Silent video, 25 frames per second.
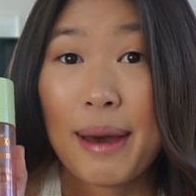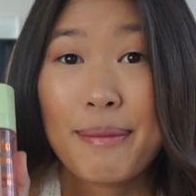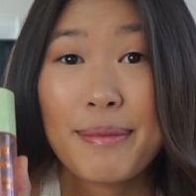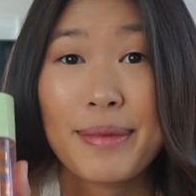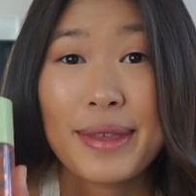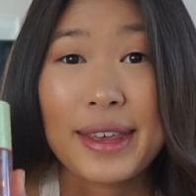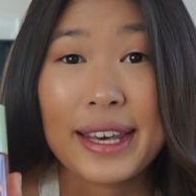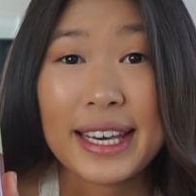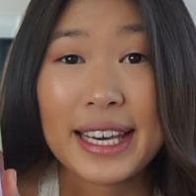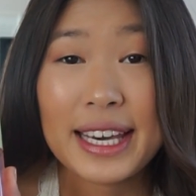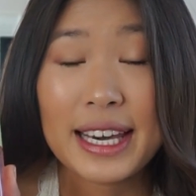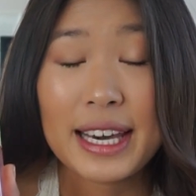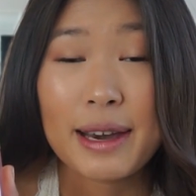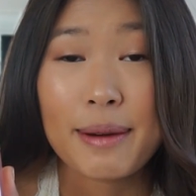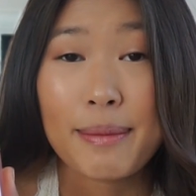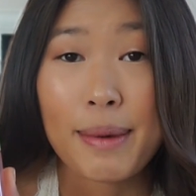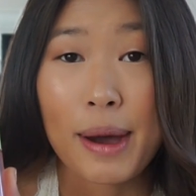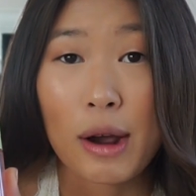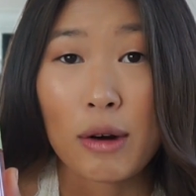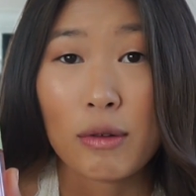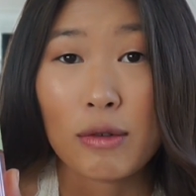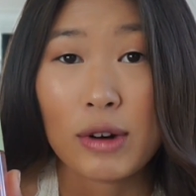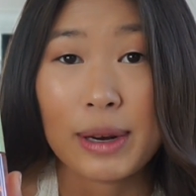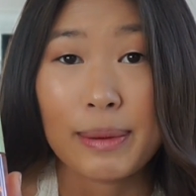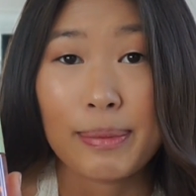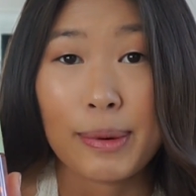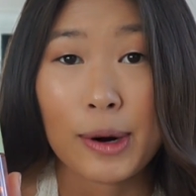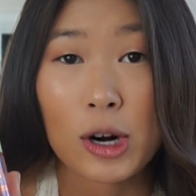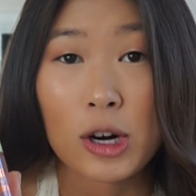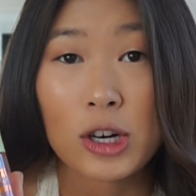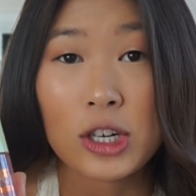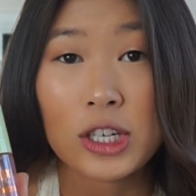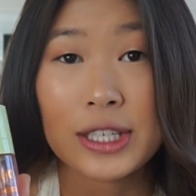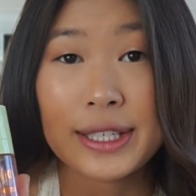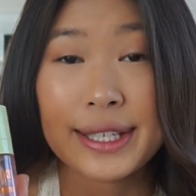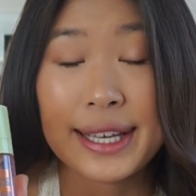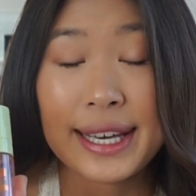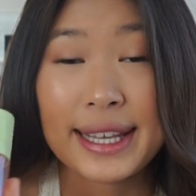am thinking about
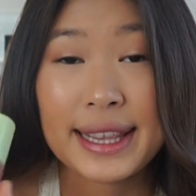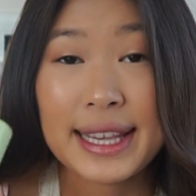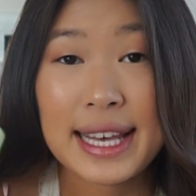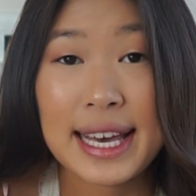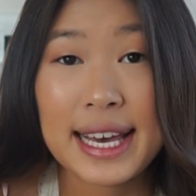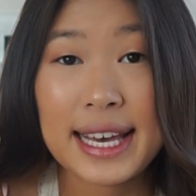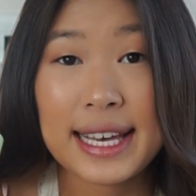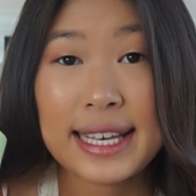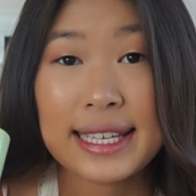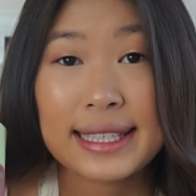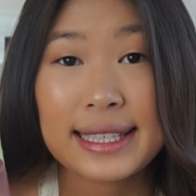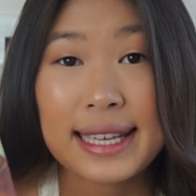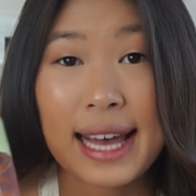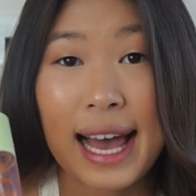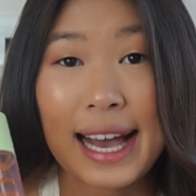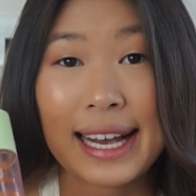repurchasing this.